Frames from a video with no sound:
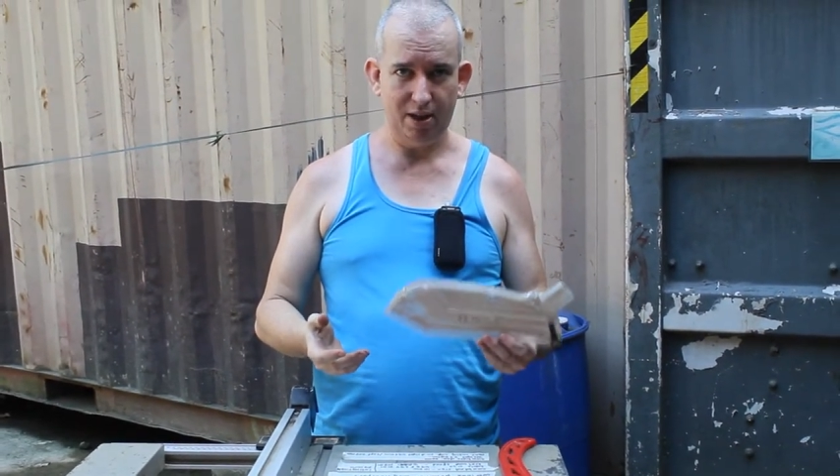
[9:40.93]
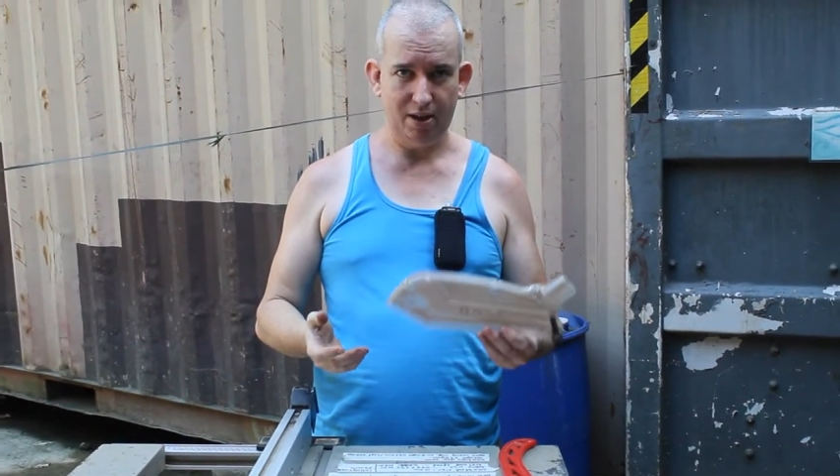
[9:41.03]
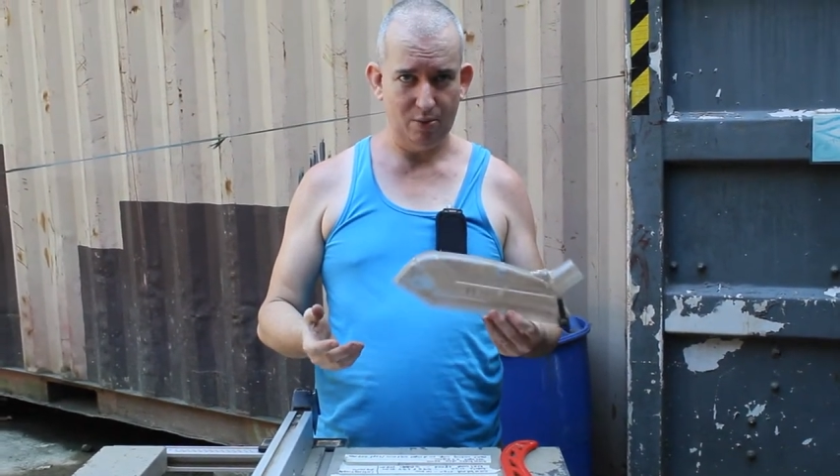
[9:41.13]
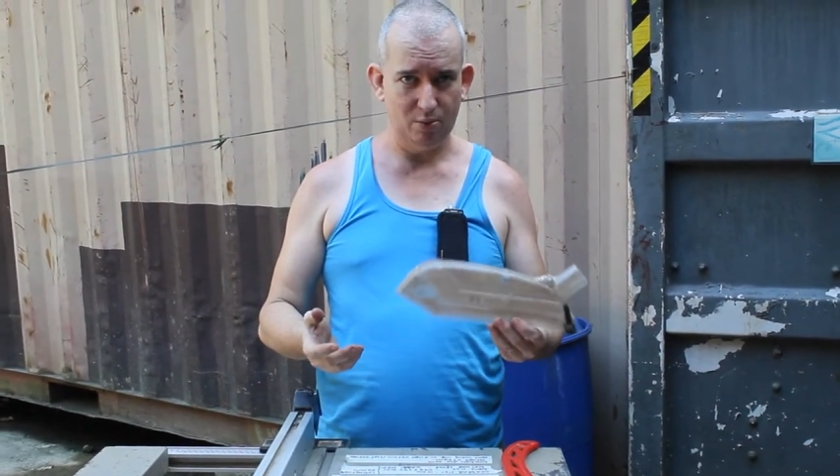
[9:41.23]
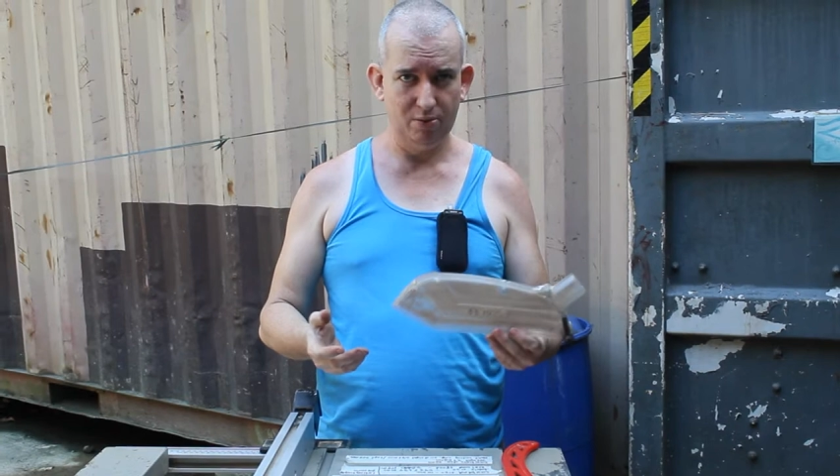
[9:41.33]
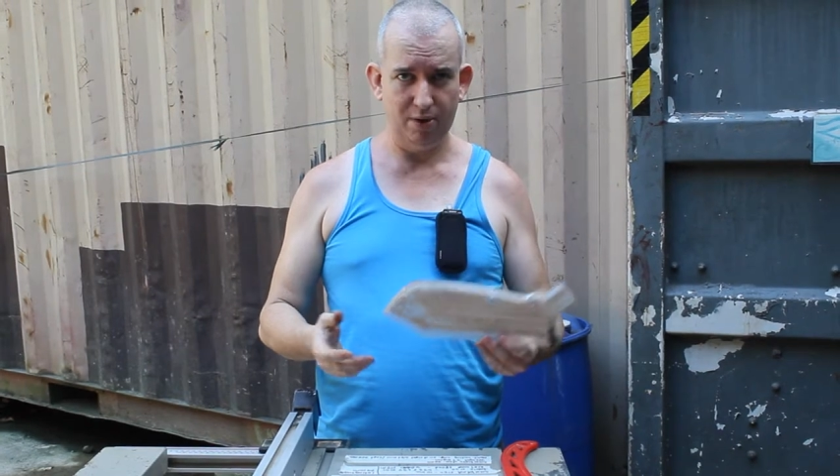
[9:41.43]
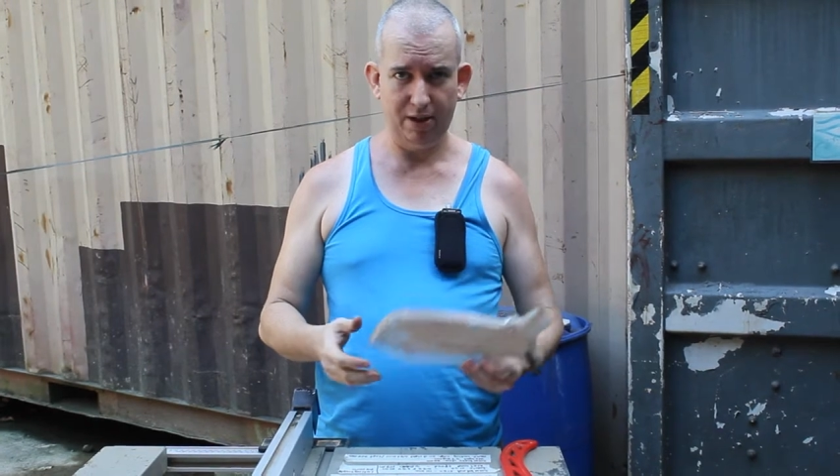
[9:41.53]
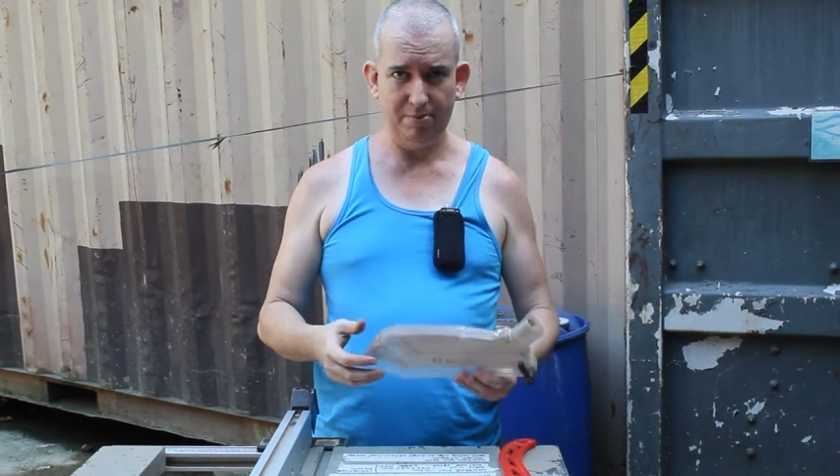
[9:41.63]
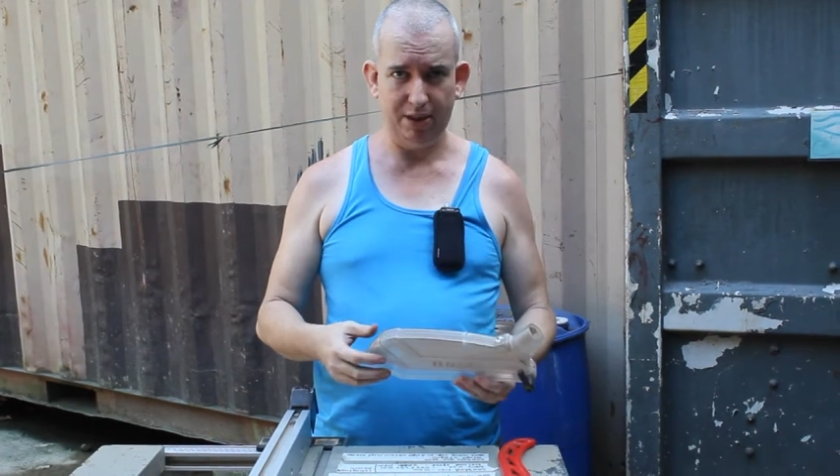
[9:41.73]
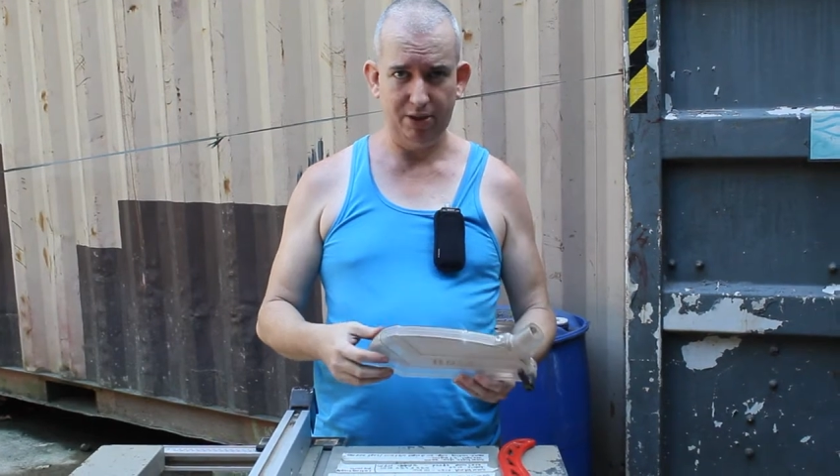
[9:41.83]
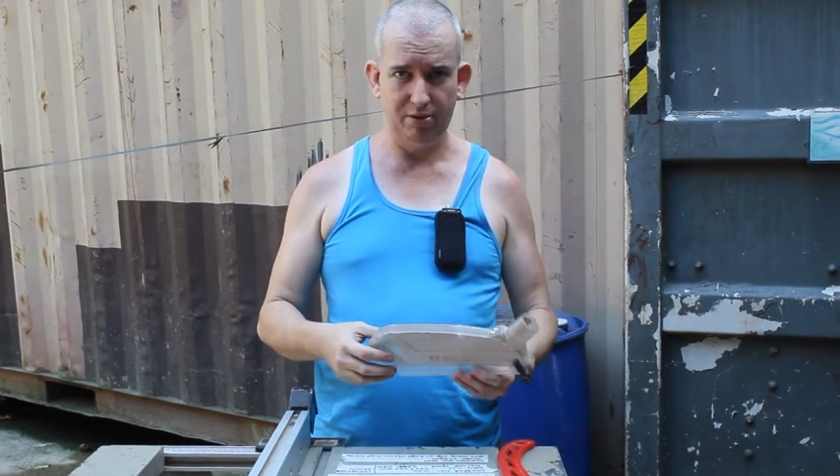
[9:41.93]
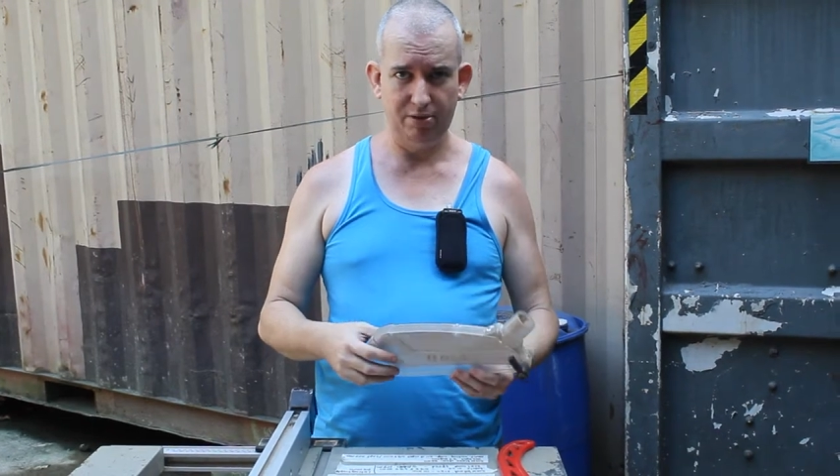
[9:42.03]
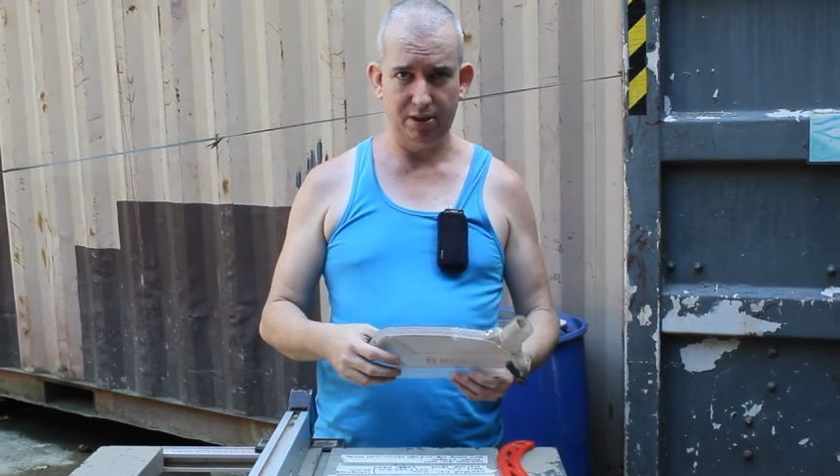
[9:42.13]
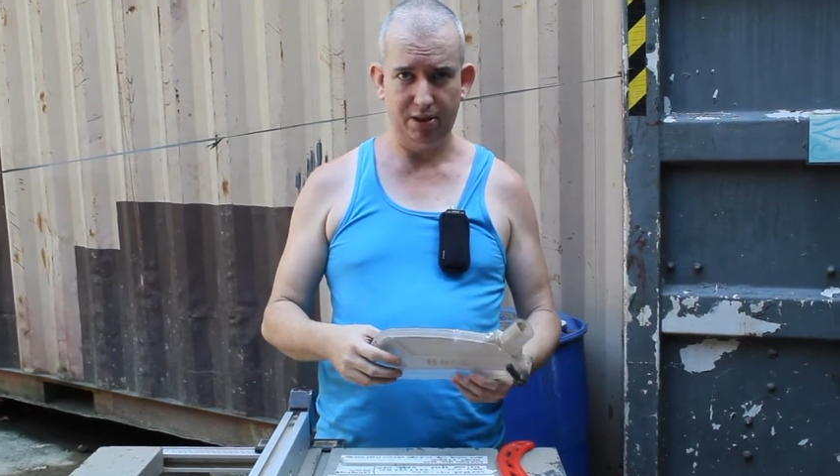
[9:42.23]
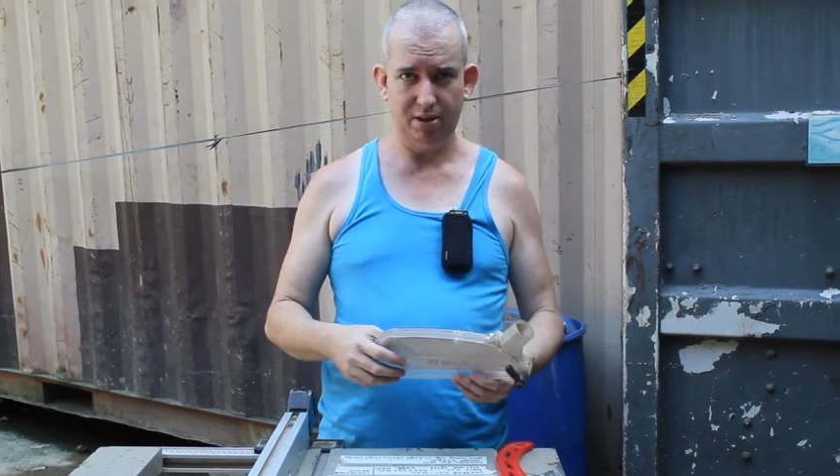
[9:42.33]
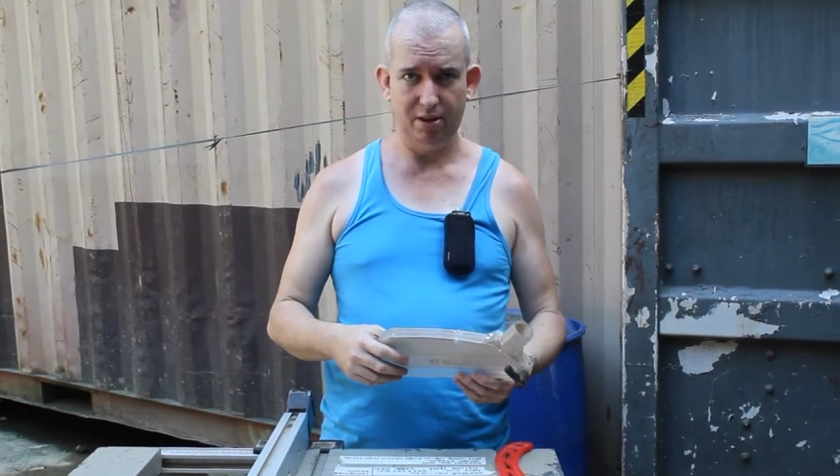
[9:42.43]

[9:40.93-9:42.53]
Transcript: I would recommend using it.